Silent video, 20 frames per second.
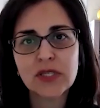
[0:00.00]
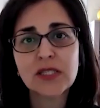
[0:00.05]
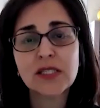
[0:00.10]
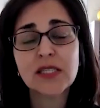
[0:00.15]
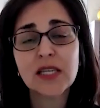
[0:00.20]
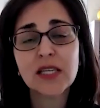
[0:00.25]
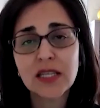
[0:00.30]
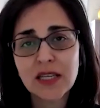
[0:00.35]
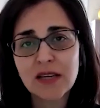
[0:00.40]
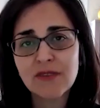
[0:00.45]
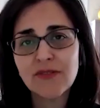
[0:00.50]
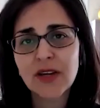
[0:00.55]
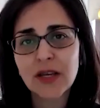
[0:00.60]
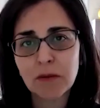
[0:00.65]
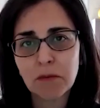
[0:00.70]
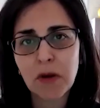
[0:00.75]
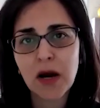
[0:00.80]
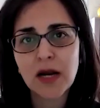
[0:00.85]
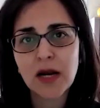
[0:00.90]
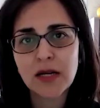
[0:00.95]

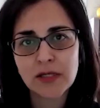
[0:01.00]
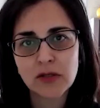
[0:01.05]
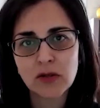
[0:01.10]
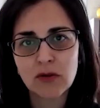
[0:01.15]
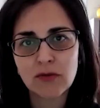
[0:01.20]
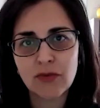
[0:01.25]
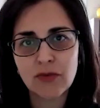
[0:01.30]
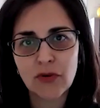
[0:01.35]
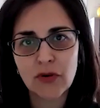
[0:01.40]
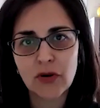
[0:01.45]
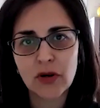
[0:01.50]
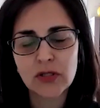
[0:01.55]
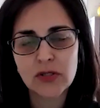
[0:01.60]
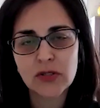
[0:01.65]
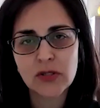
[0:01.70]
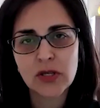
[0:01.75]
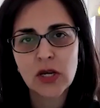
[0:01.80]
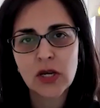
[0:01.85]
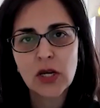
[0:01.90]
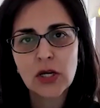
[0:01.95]
significant milestone for
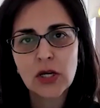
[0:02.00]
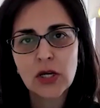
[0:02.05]
us